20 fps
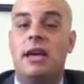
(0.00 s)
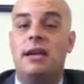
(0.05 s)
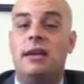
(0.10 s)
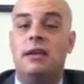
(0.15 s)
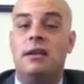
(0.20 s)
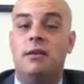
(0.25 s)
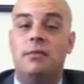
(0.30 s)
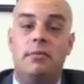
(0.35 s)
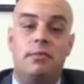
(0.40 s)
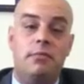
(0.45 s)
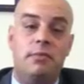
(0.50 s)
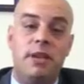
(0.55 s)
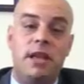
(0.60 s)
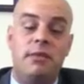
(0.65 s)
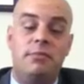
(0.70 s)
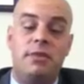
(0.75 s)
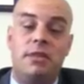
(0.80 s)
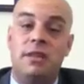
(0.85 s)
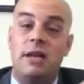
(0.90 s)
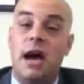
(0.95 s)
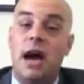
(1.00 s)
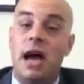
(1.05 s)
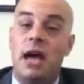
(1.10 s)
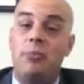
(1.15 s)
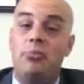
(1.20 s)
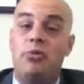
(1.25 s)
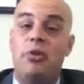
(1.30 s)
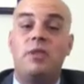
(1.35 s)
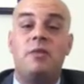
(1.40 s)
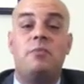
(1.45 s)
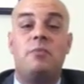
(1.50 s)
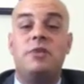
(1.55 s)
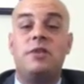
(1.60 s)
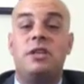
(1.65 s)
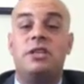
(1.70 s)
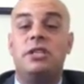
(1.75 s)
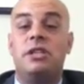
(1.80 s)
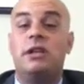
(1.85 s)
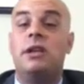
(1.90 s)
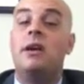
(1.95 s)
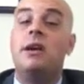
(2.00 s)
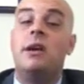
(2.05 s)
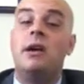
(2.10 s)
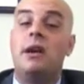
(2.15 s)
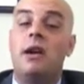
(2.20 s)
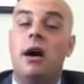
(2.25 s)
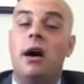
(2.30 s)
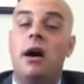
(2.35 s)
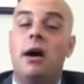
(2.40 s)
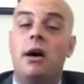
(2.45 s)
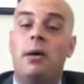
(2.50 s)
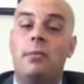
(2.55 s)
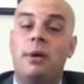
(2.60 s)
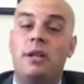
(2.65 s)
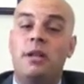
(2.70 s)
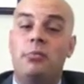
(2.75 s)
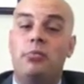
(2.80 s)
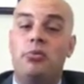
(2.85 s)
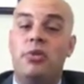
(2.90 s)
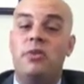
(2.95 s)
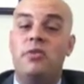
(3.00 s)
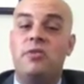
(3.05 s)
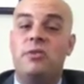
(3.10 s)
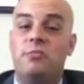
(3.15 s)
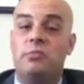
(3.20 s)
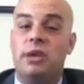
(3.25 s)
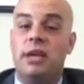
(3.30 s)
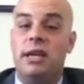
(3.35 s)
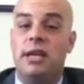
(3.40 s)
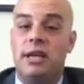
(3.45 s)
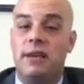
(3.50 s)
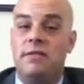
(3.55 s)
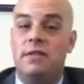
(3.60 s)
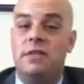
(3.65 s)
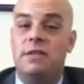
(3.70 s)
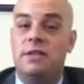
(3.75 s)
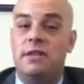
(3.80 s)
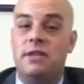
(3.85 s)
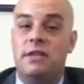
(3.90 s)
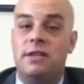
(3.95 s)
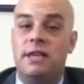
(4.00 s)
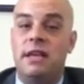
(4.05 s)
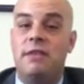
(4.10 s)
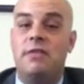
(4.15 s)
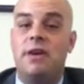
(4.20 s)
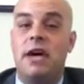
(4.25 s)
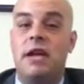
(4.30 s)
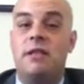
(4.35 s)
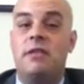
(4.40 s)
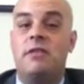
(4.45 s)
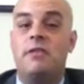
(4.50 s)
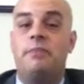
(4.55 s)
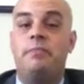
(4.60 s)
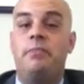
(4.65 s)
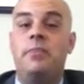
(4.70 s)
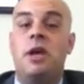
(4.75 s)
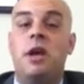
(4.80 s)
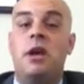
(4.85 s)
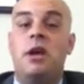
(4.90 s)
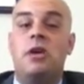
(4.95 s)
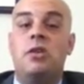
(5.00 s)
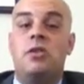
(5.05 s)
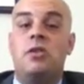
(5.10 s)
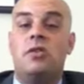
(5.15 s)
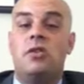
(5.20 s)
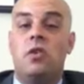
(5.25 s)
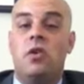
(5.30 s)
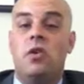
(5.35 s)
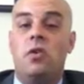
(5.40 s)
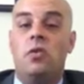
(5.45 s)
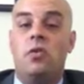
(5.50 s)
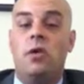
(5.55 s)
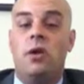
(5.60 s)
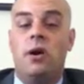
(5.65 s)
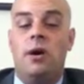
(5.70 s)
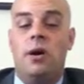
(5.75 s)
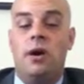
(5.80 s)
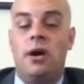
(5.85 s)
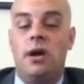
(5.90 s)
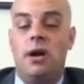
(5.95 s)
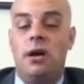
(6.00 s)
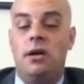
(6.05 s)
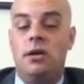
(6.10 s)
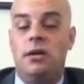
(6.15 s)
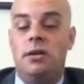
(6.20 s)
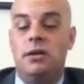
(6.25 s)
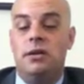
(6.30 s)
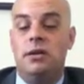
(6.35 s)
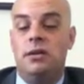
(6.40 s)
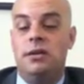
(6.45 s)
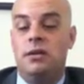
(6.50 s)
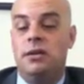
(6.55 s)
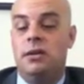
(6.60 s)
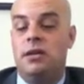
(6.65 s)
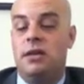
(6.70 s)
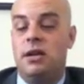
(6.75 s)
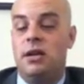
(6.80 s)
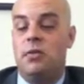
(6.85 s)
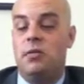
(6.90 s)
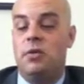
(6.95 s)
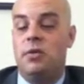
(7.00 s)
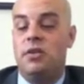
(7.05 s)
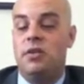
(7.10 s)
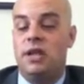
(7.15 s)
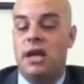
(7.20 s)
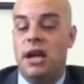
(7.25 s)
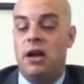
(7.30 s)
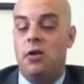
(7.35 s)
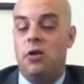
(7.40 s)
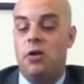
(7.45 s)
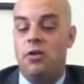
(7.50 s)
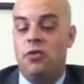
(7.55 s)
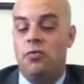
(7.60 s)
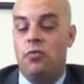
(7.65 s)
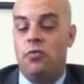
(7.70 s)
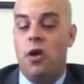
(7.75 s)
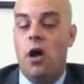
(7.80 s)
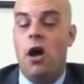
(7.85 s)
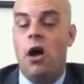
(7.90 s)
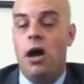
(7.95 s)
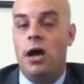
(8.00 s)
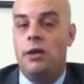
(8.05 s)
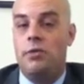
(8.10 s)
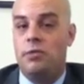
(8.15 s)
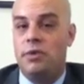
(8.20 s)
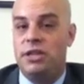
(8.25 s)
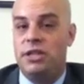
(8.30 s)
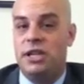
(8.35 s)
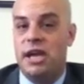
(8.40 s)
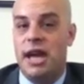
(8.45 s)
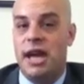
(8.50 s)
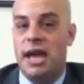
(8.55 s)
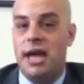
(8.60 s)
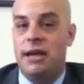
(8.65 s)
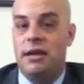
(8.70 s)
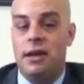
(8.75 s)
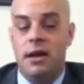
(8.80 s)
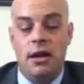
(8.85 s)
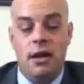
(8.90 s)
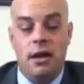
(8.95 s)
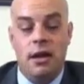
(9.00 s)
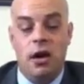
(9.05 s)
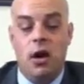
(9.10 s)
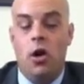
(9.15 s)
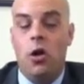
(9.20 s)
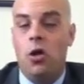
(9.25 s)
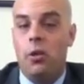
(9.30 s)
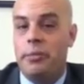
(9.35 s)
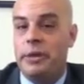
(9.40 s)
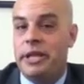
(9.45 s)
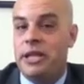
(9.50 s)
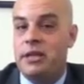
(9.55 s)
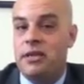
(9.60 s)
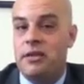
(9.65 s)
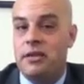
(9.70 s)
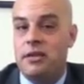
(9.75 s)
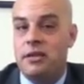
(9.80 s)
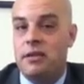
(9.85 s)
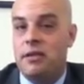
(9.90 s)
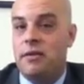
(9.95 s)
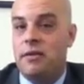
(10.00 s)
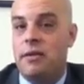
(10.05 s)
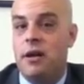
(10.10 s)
and namely the high priest position, and the priesthood being given to the Levites. So there was Aaron's rod, which had almonds,